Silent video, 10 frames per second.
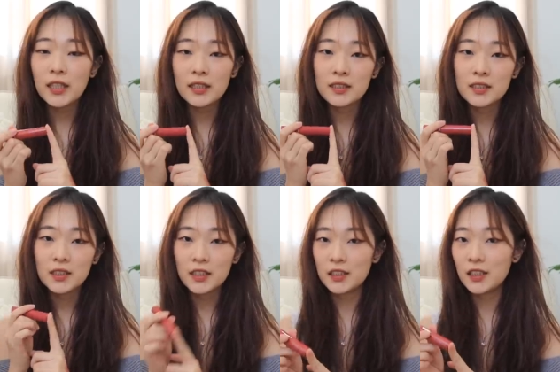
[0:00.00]
get this
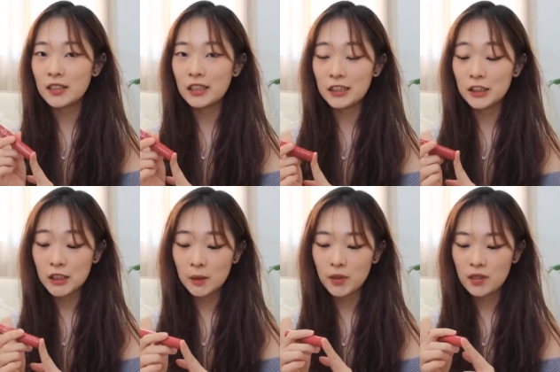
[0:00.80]
in another
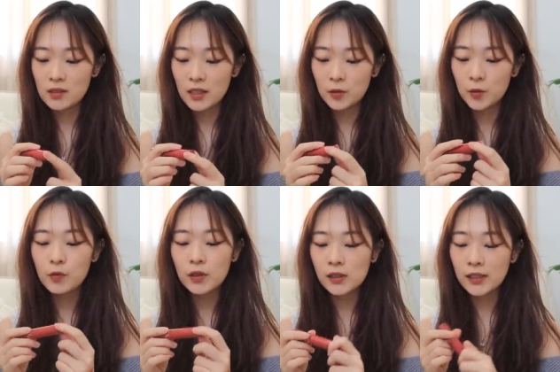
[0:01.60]
shade because I do
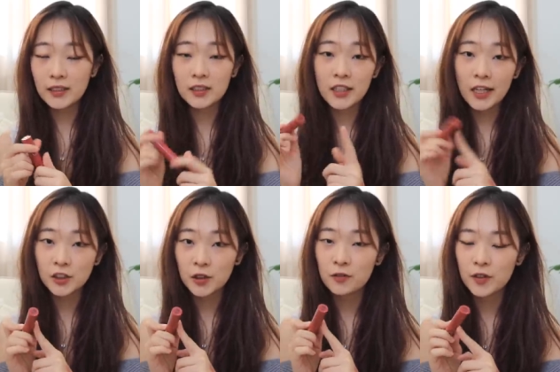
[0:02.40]
really like the
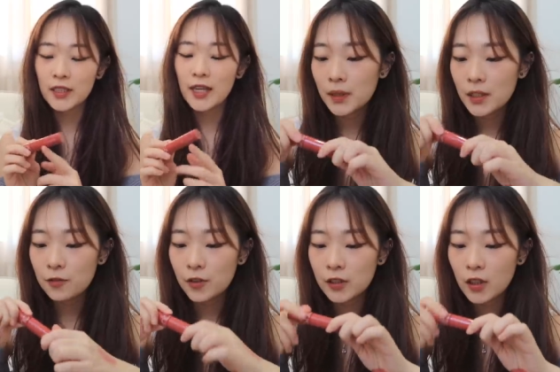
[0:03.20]
texture of it but if
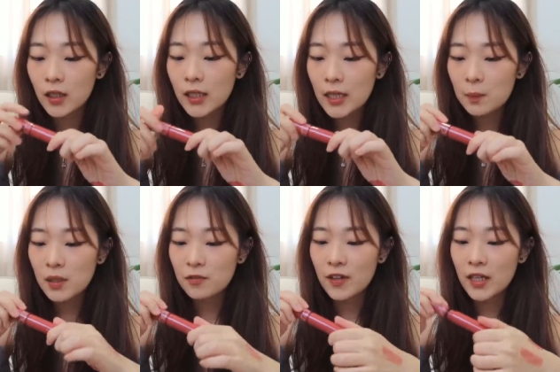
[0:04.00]
you're not a big
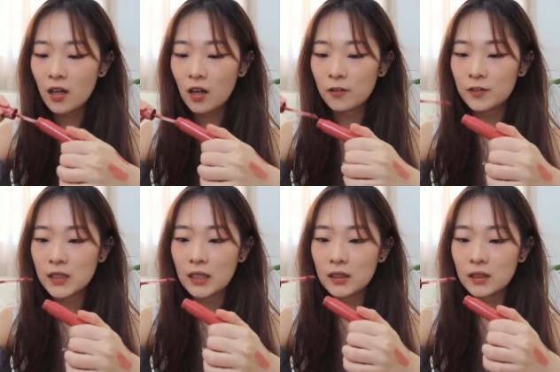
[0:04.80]
fan of
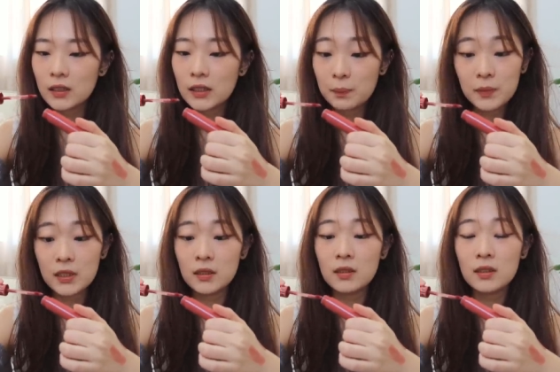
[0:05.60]
scented lip
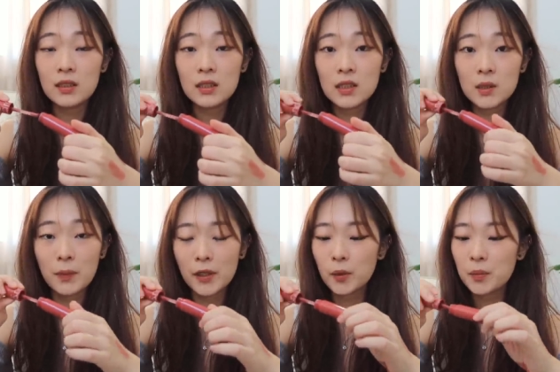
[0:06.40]
tint. This
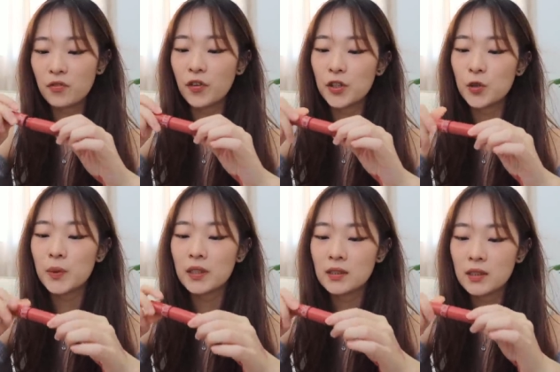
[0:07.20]
might not be for you
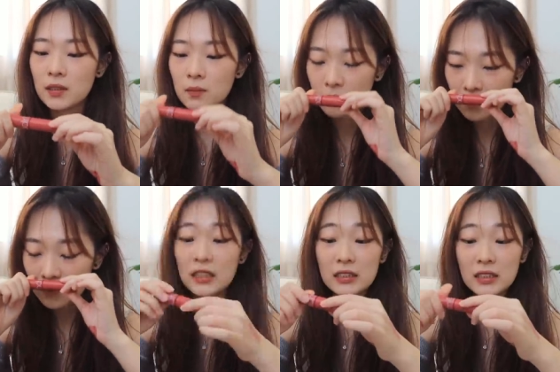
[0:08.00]
because it
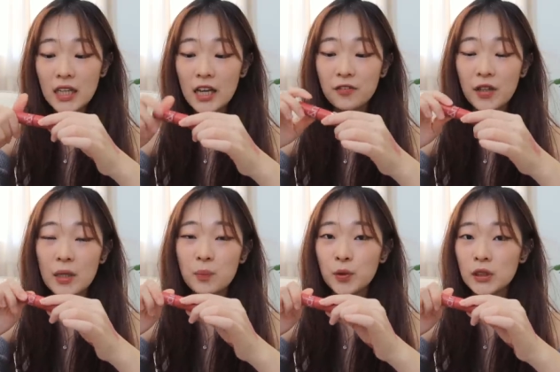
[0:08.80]
it does have
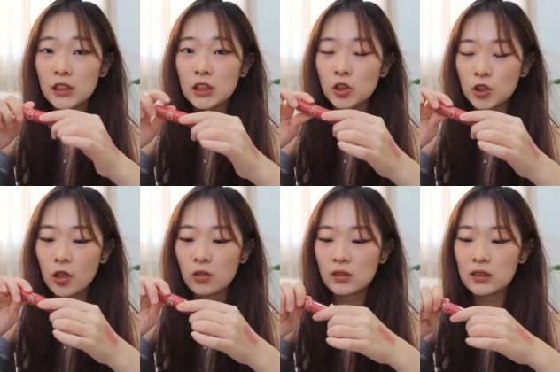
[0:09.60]
a pretty
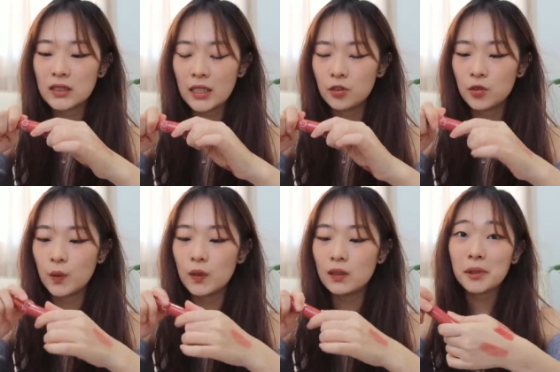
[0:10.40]
strong scent to
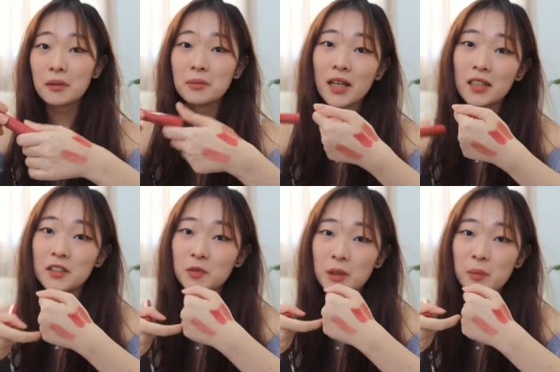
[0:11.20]
it. But yeah, the color
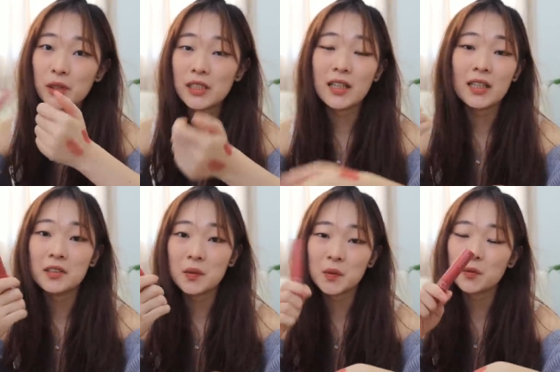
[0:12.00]
is really pretty and
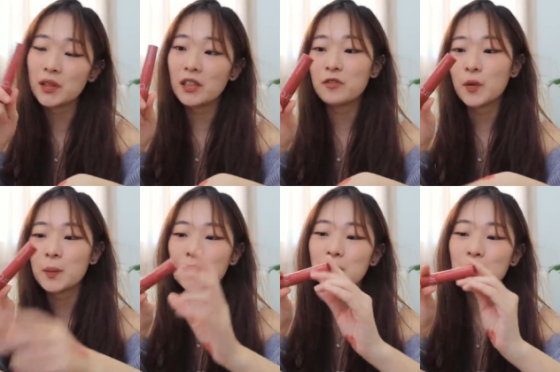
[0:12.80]
it's also really
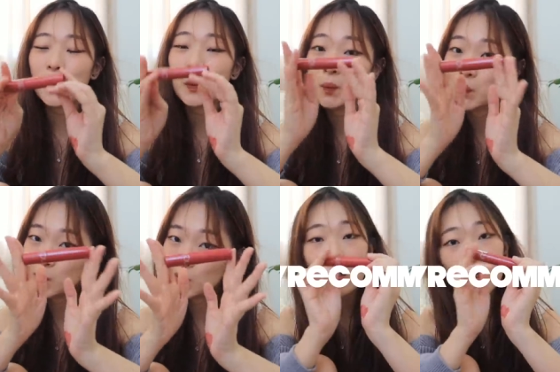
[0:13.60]
affordable. So
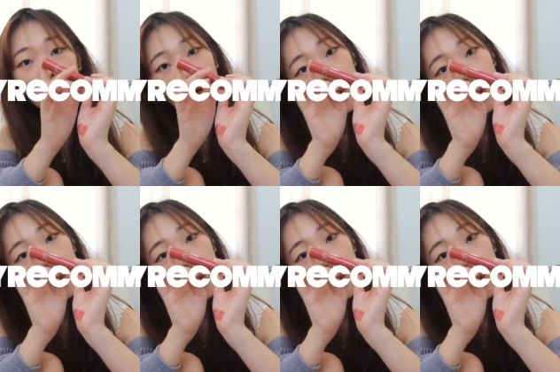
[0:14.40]
Hollywood